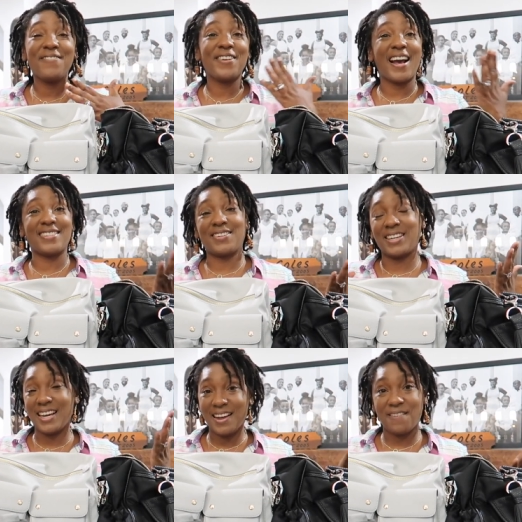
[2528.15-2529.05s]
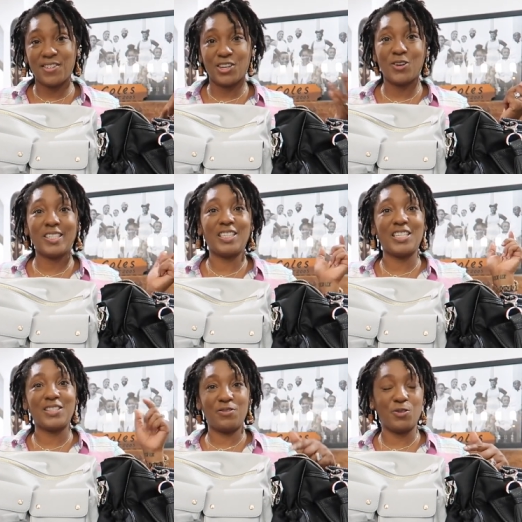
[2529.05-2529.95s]
If you guys, again, have any
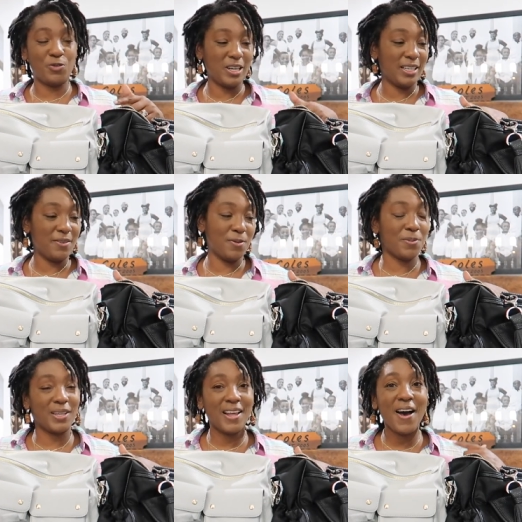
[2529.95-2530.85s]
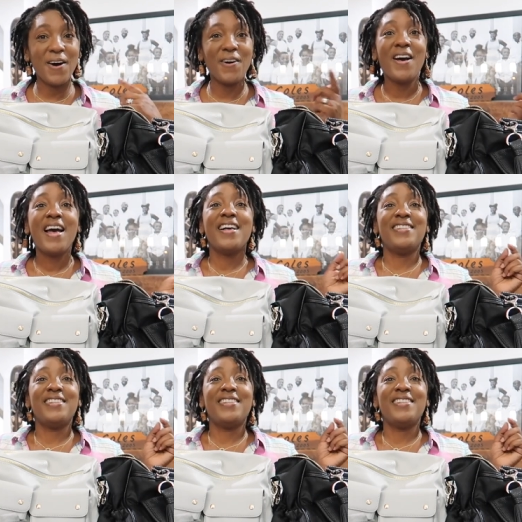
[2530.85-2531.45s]
questions, feel free to leave them below.